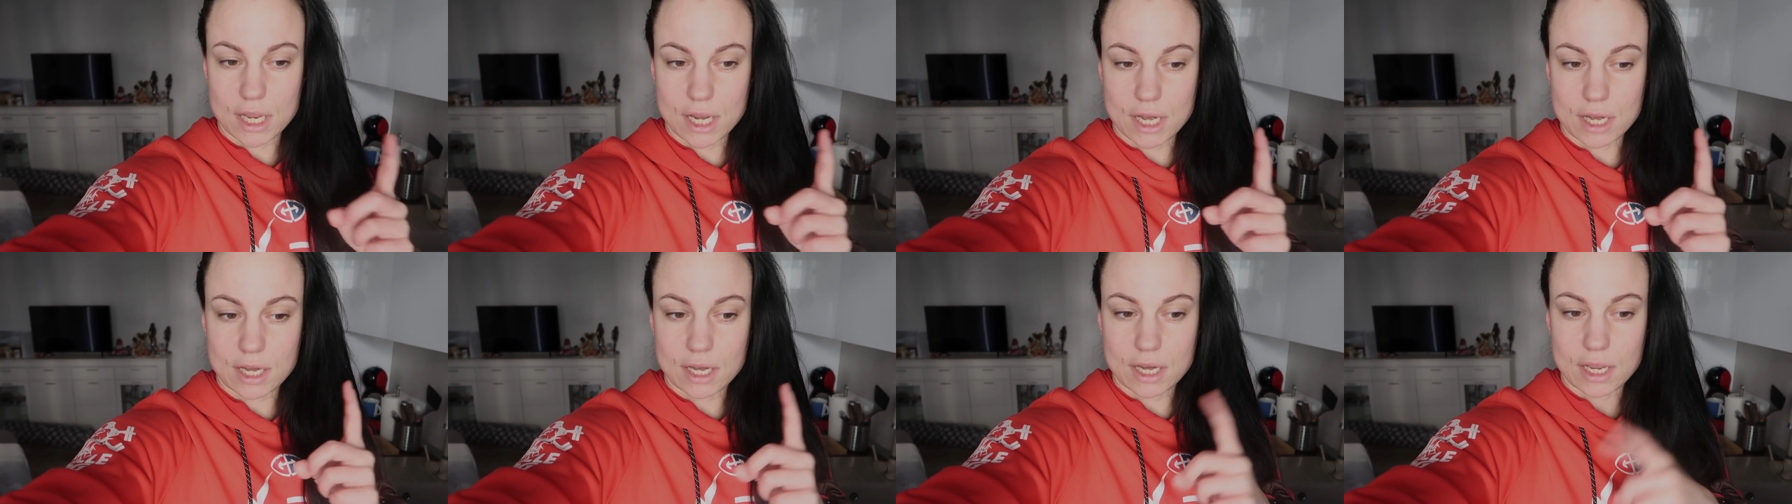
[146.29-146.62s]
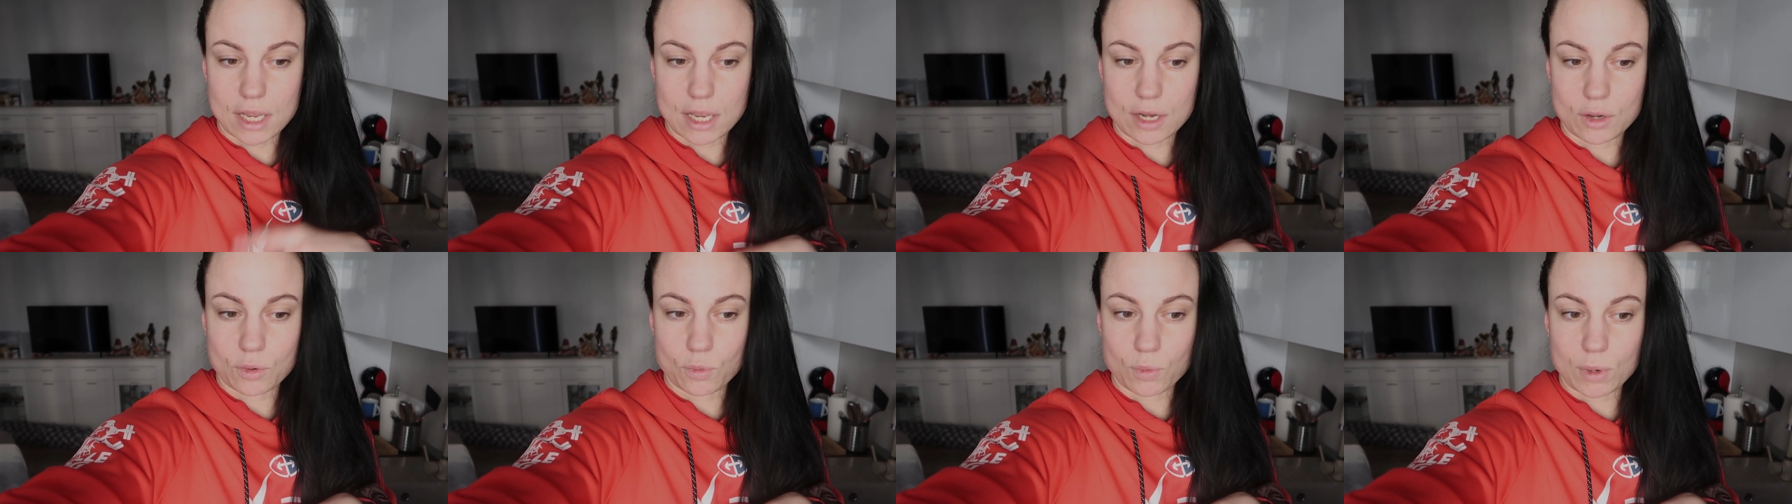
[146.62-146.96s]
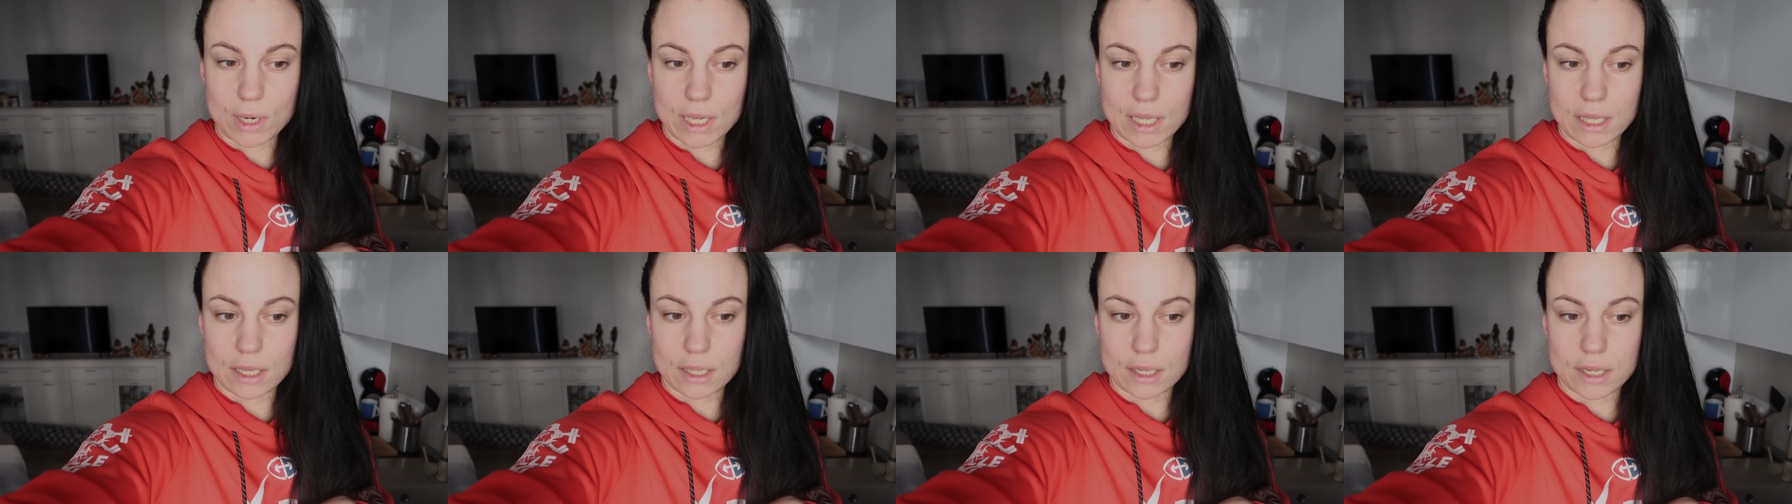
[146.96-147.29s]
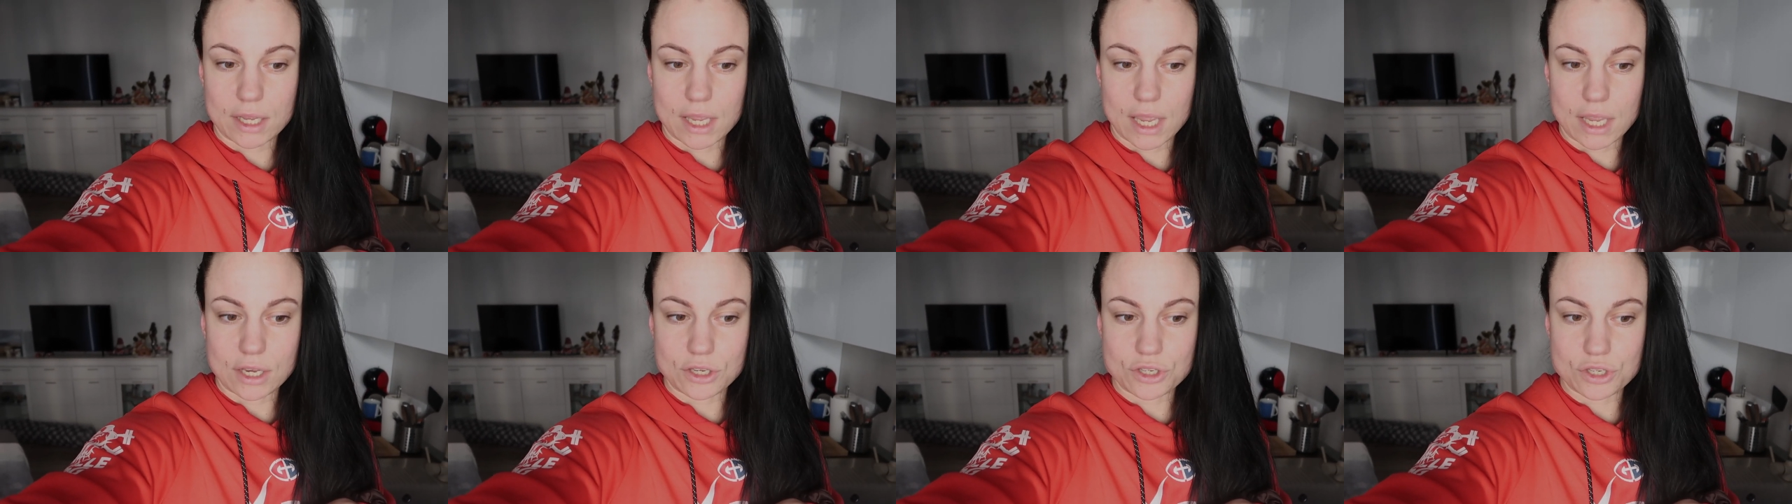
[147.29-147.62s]
and then we'll
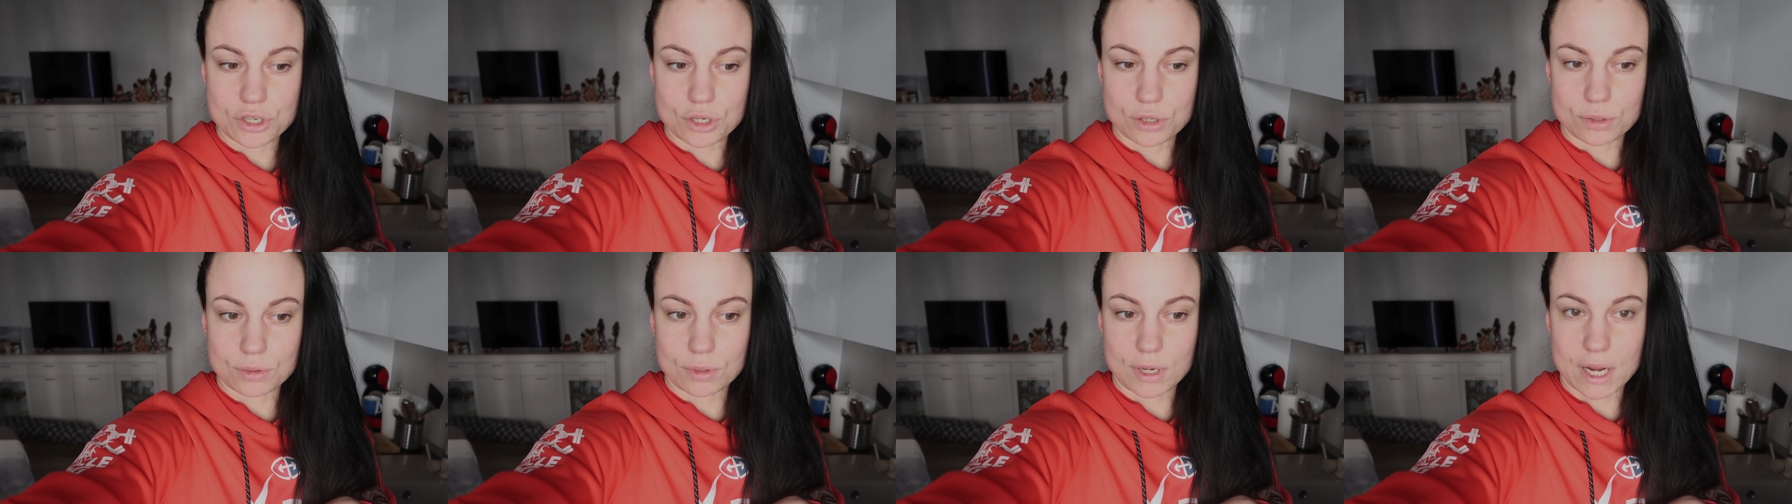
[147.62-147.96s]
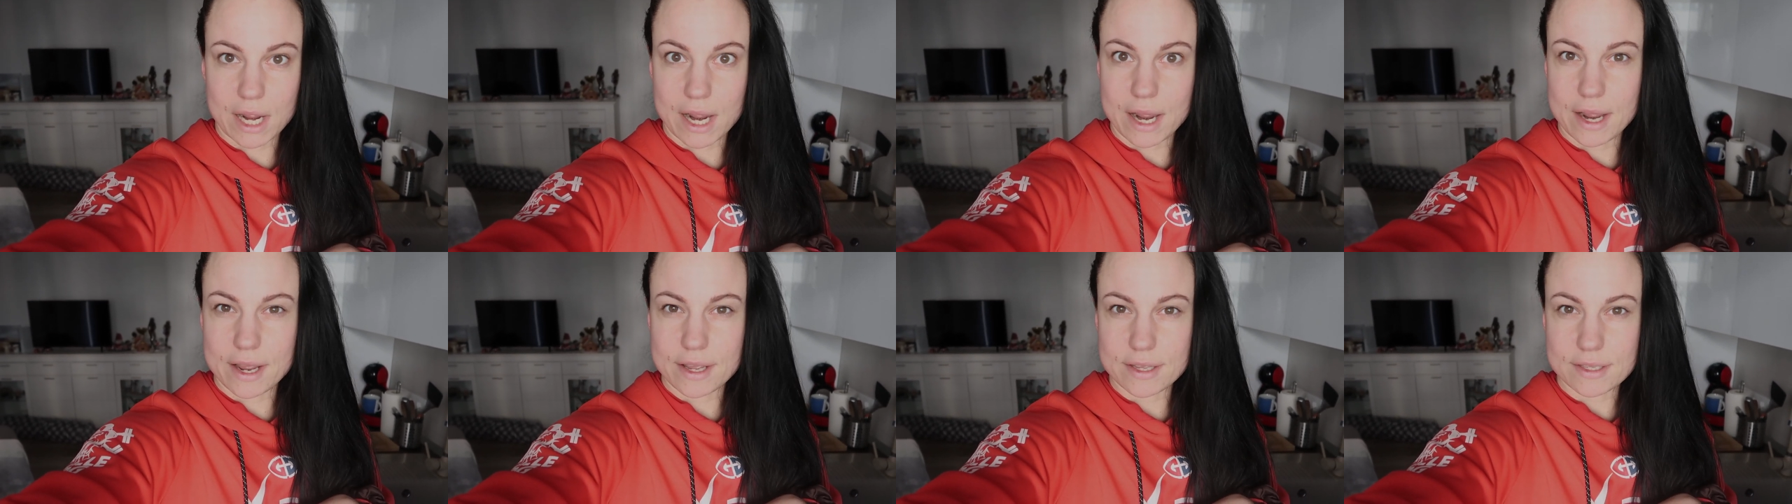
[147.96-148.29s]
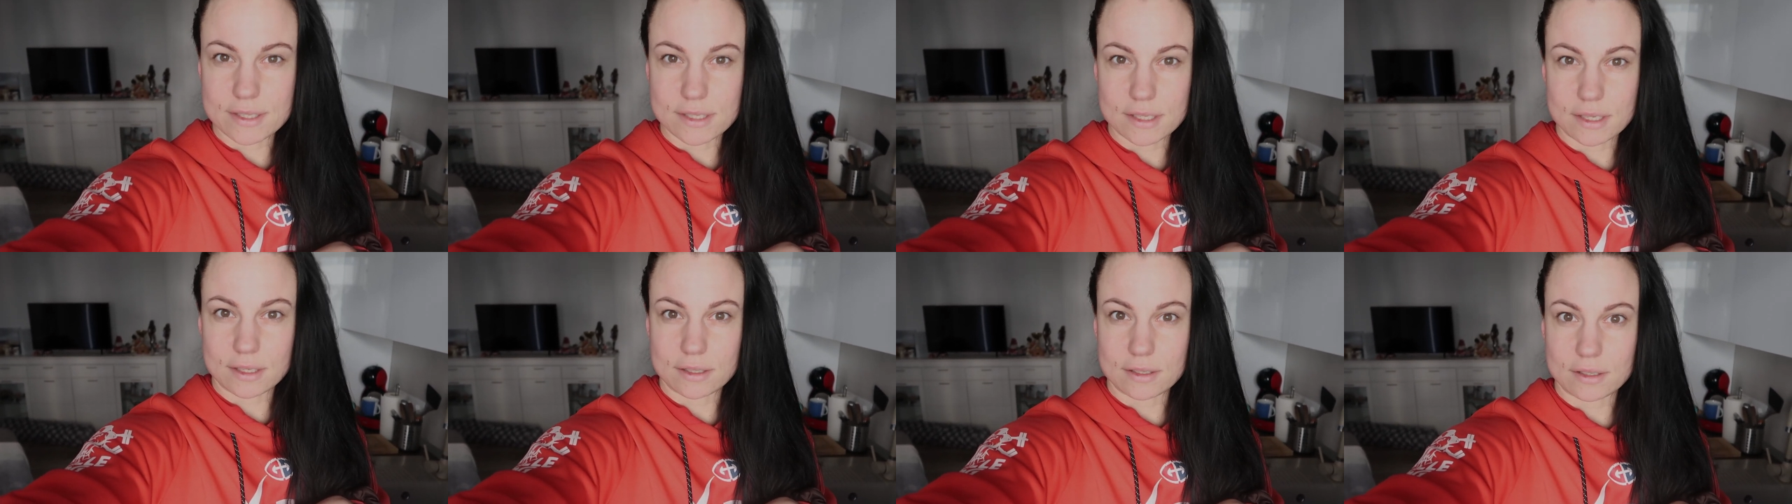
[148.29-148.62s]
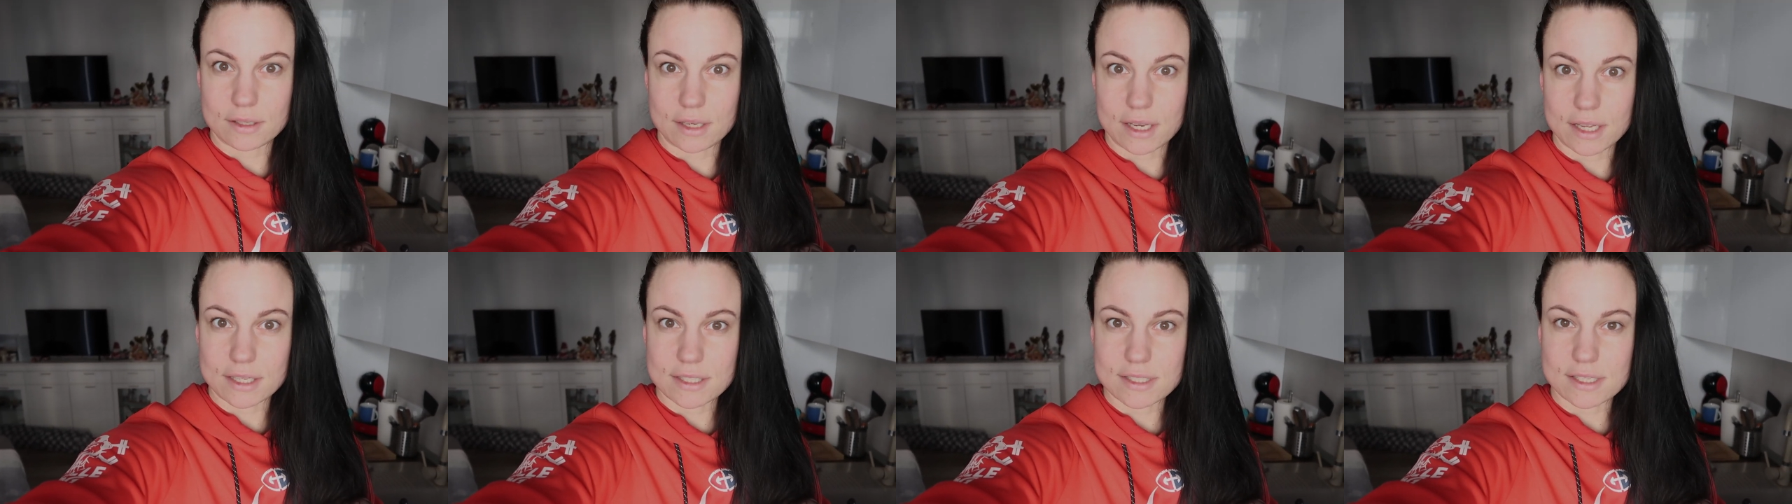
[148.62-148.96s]
catch you guys in the
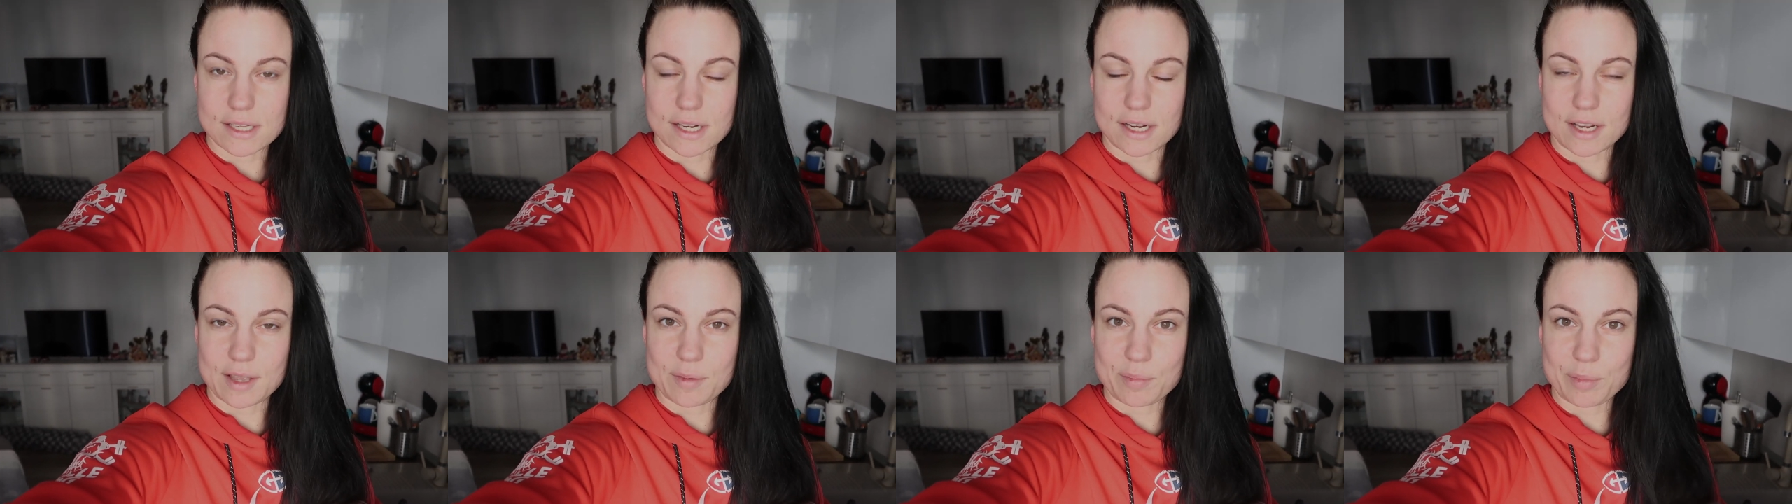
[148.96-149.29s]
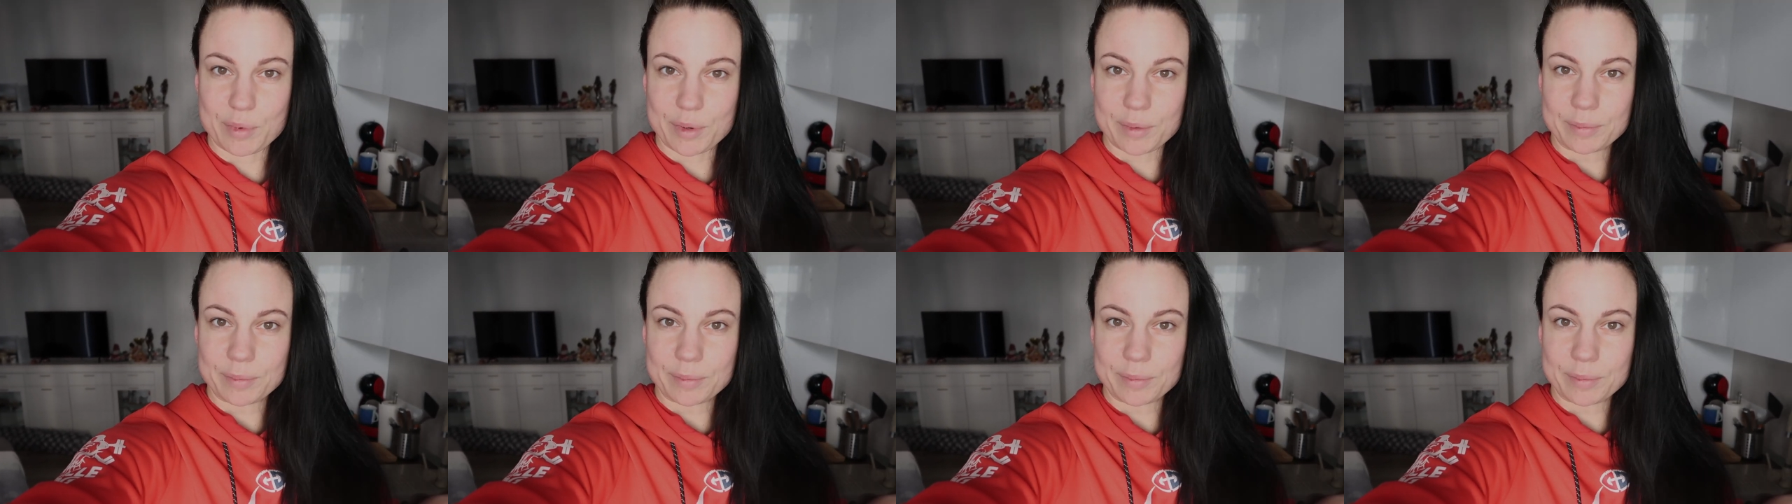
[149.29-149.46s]
next clip.